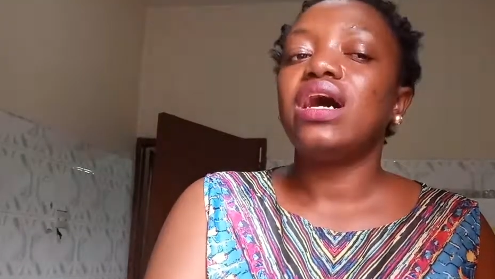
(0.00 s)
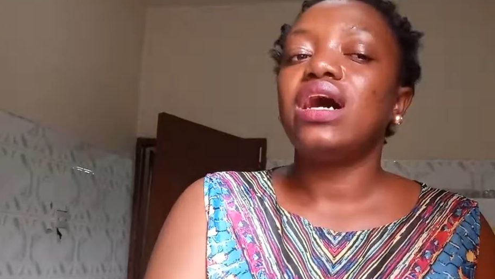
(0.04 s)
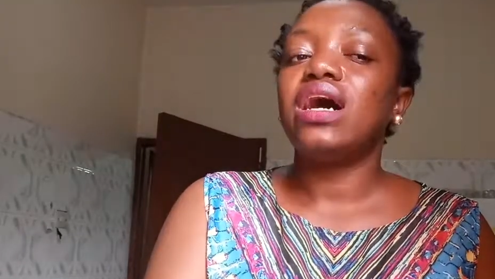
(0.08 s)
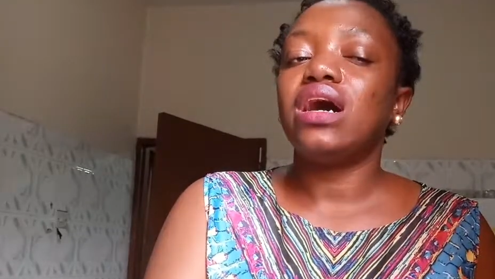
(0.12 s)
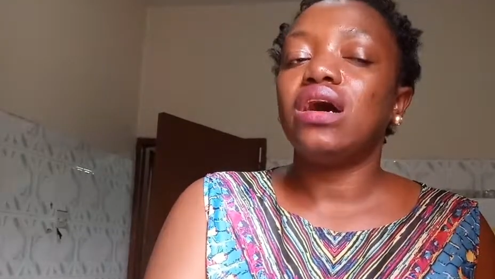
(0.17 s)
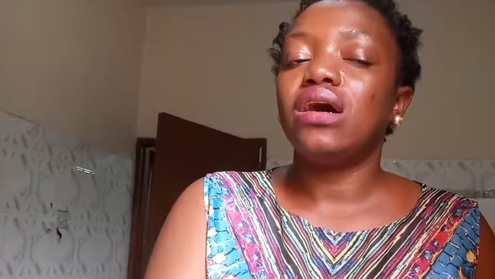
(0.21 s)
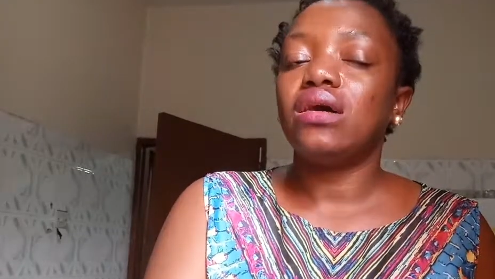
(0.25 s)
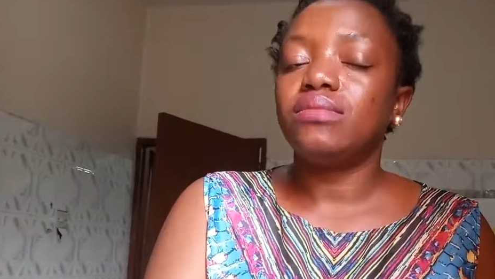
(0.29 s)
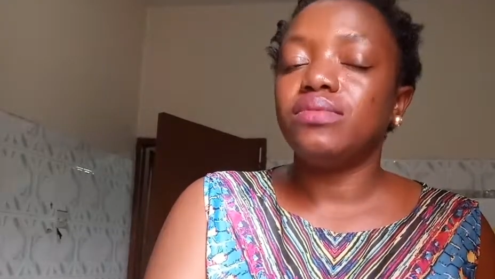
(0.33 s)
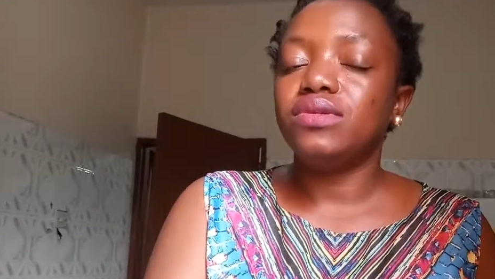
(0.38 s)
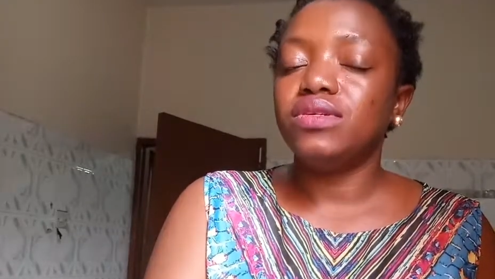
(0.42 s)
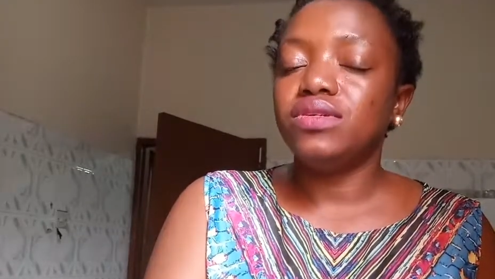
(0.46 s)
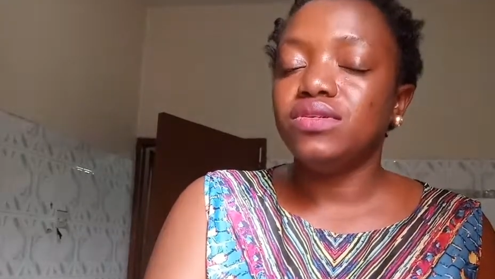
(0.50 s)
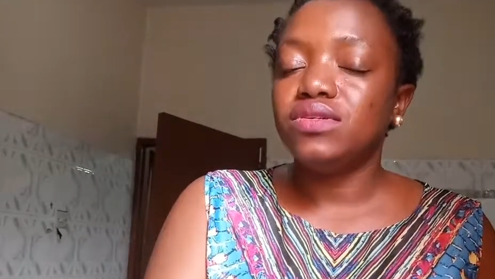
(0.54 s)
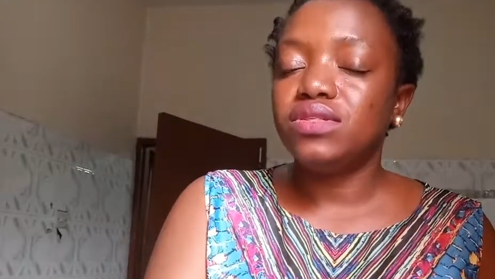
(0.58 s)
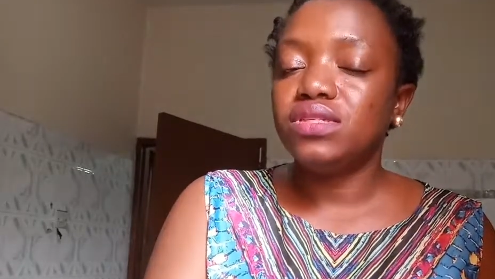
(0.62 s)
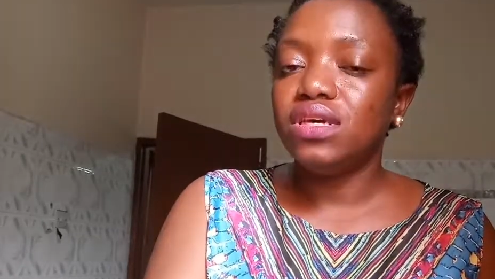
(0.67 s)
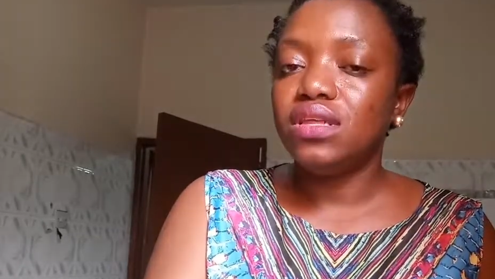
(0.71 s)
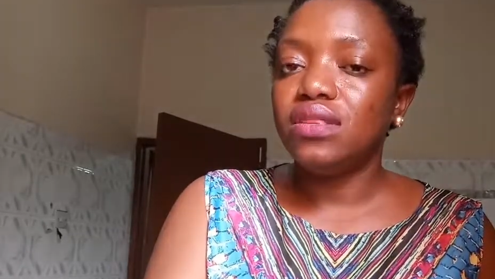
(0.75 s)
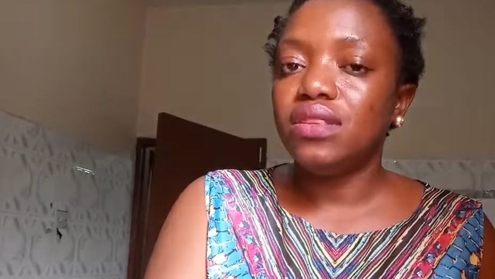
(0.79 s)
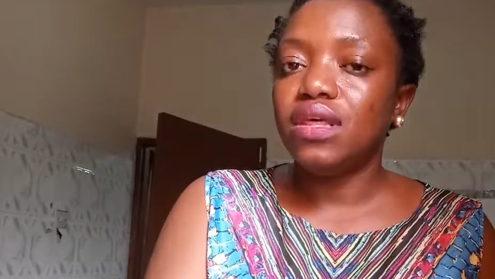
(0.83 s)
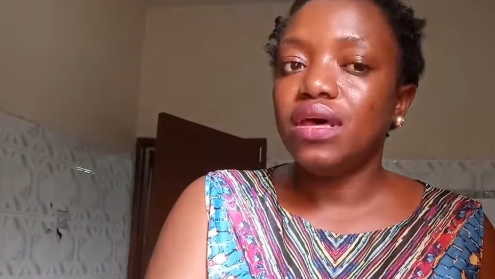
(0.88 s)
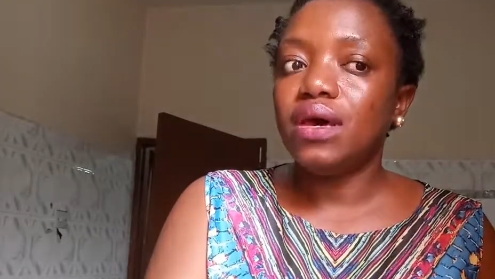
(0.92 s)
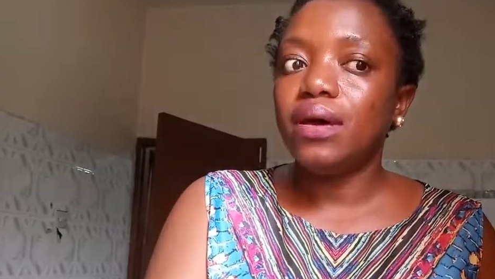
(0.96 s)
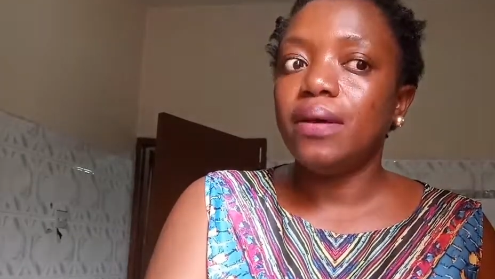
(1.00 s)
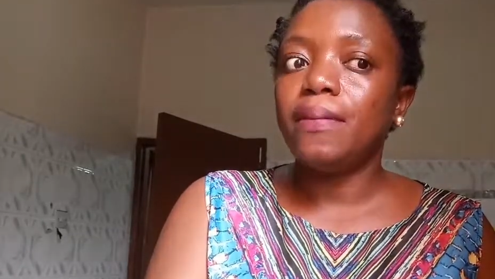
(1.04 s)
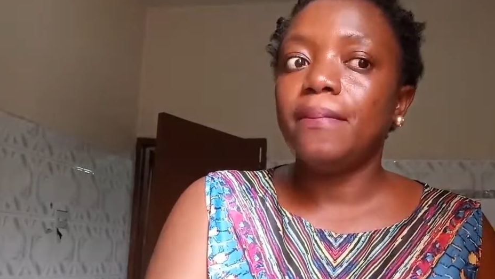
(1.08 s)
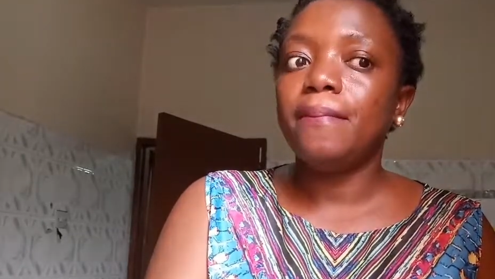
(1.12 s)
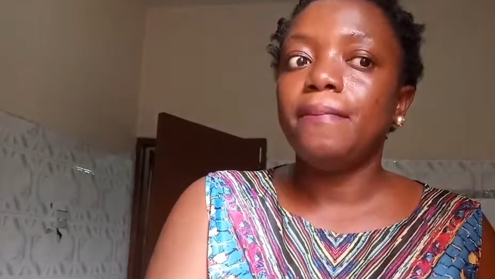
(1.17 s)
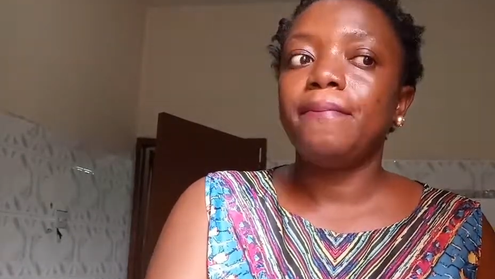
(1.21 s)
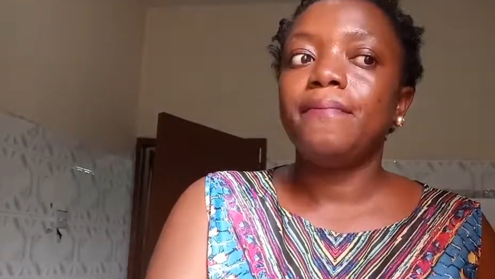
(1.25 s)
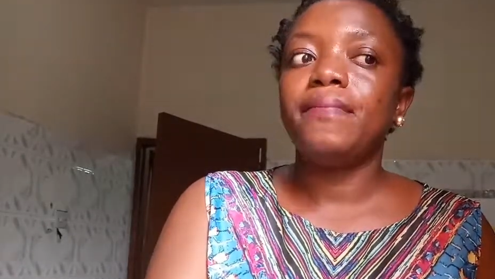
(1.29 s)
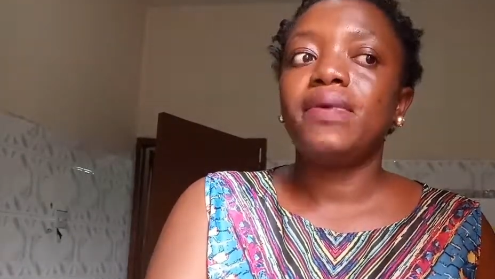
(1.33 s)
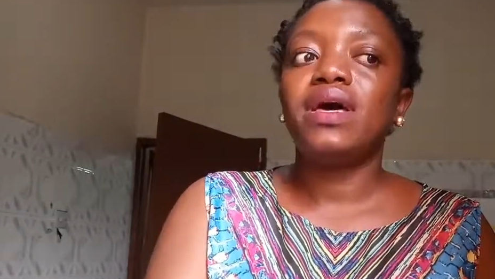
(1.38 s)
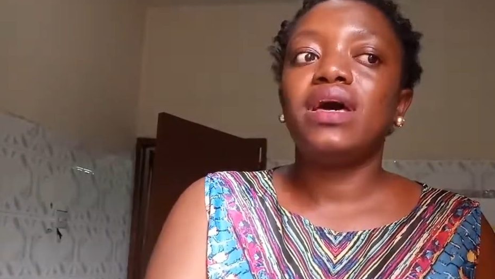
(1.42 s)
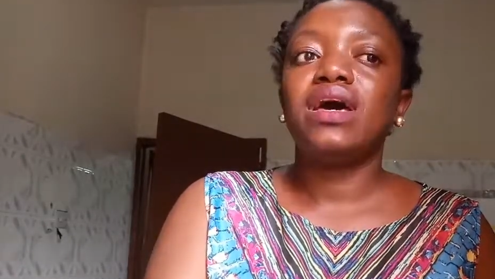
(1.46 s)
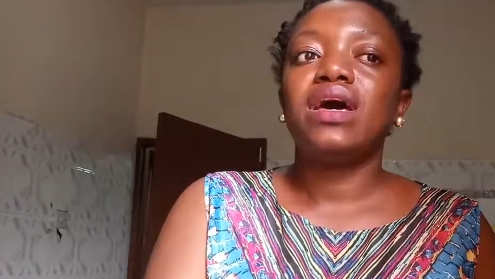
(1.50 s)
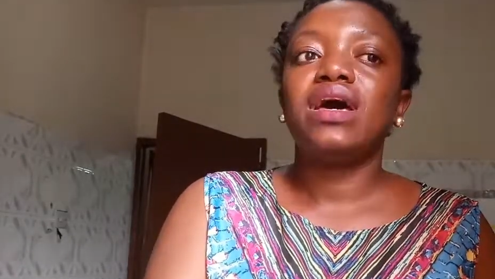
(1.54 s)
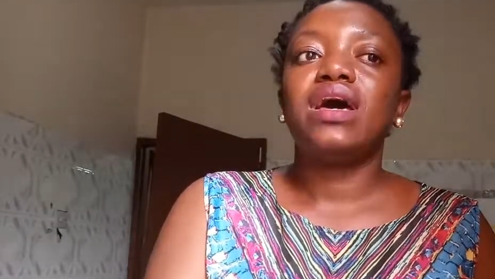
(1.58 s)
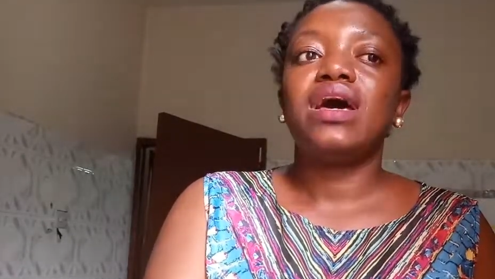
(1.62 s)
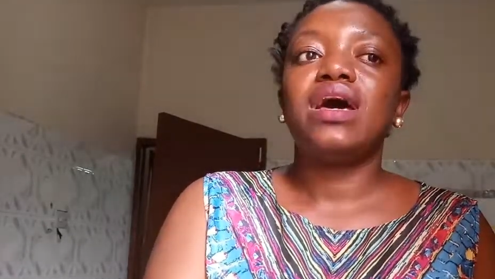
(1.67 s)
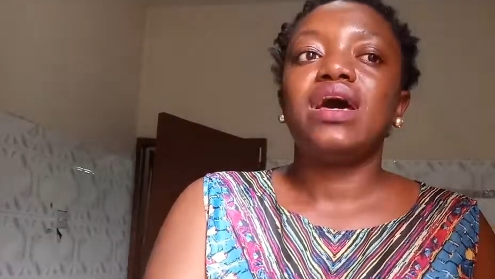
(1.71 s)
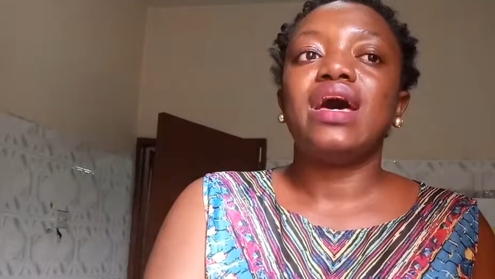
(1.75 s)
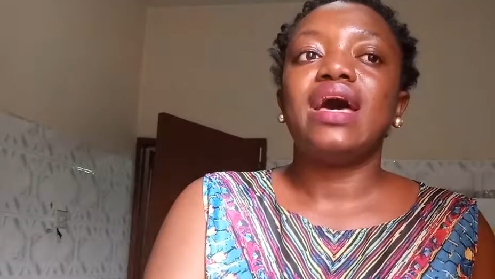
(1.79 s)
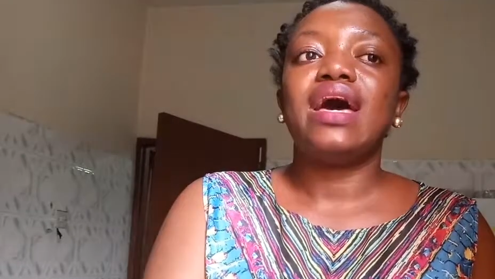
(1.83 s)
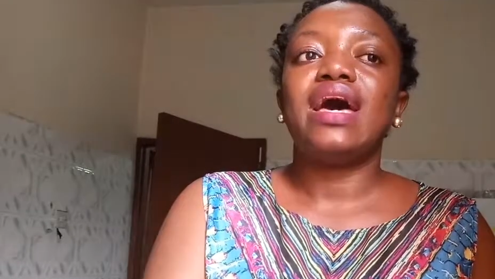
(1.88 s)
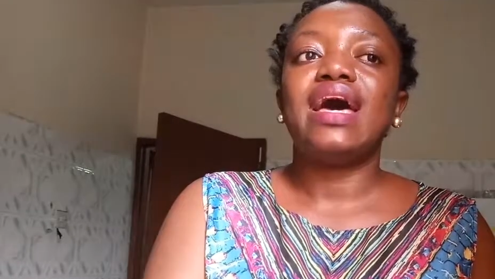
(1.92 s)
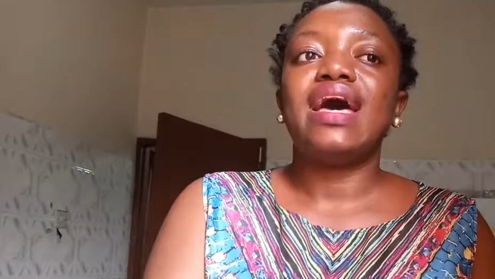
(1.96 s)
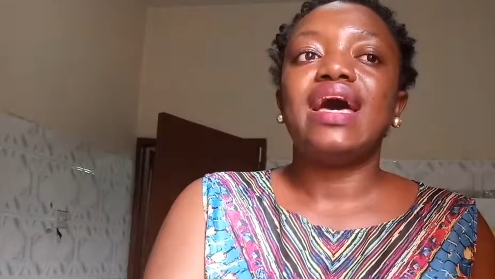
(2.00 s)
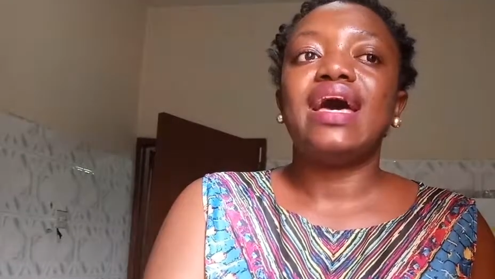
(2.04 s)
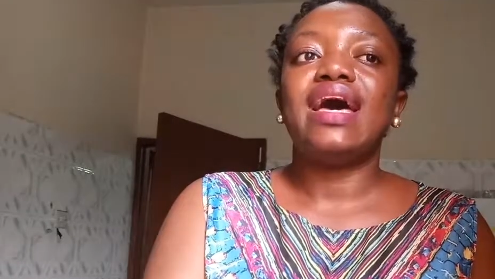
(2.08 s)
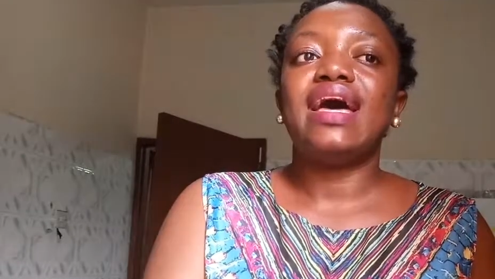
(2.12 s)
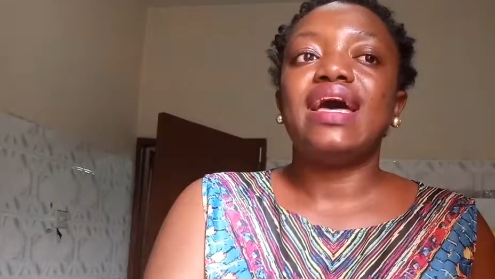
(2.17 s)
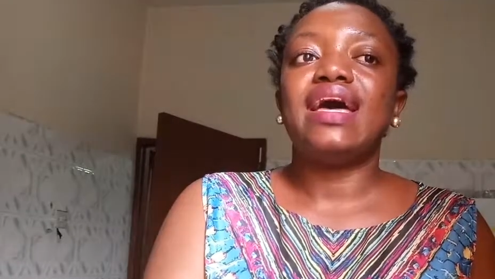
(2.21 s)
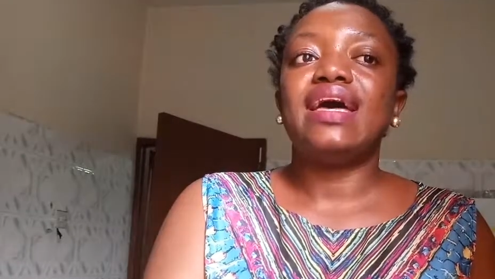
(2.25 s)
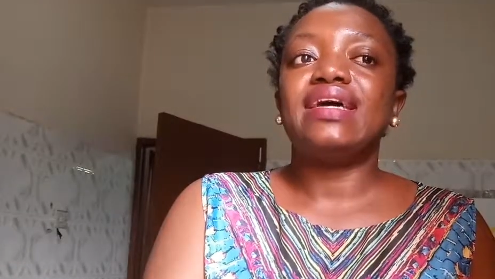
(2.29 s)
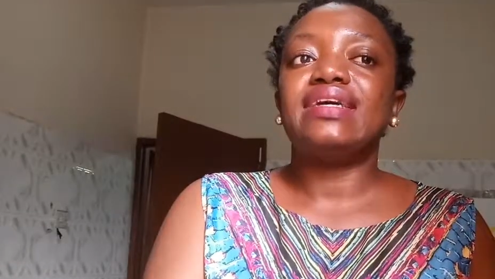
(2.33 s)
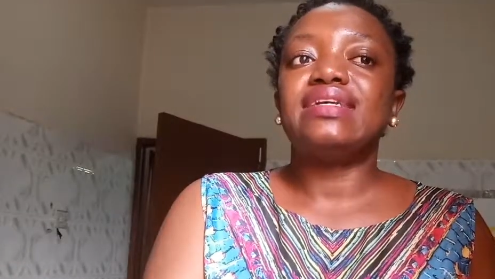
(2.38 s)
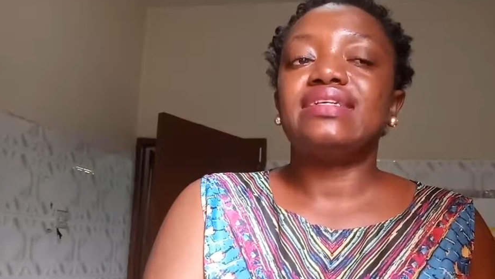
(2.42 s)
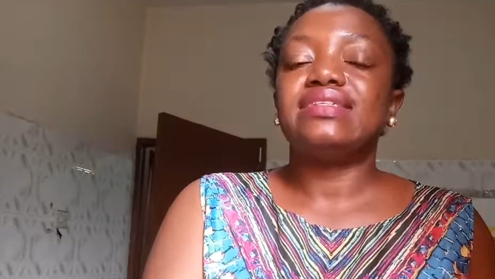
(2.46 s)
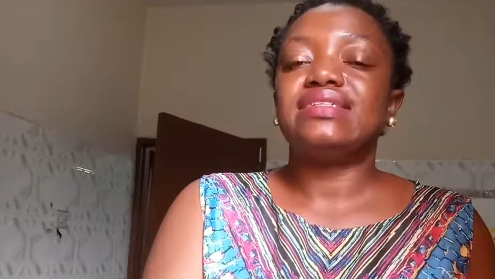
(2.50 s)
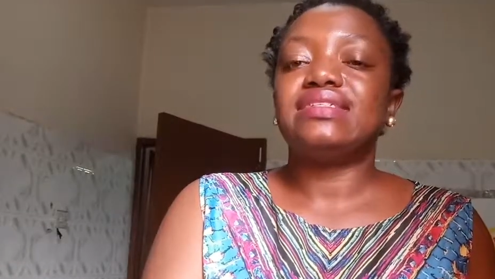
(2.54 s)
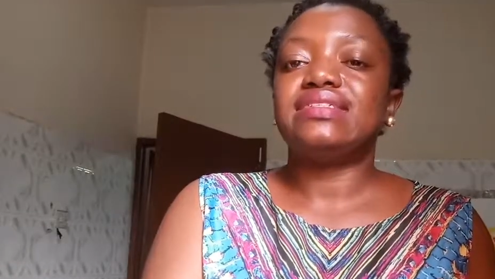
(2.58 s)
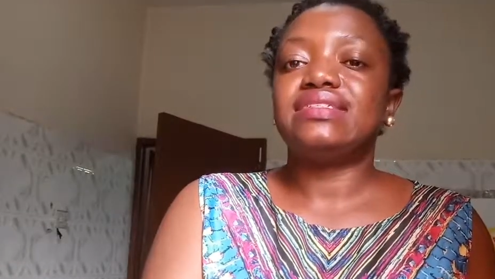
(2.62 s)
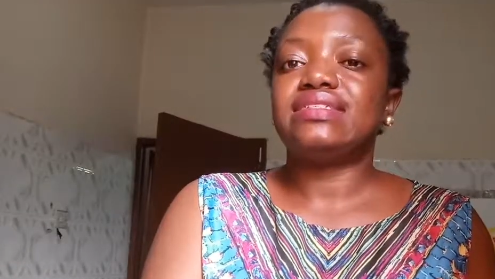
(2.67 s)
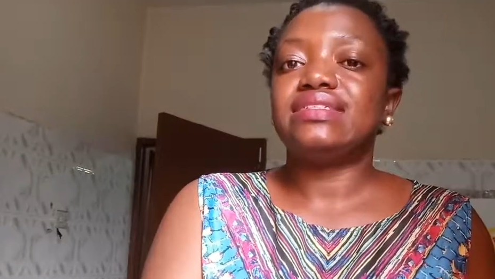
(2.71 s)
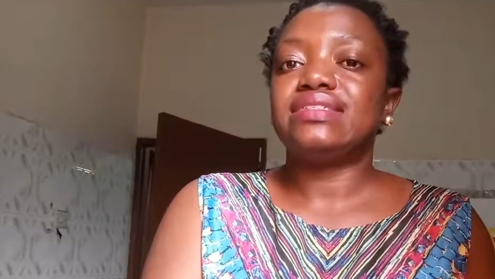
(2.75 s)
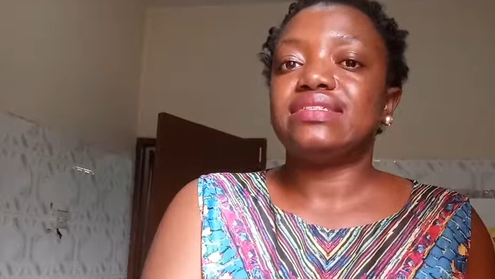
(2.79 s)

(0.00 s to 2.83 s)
I'll be using them, and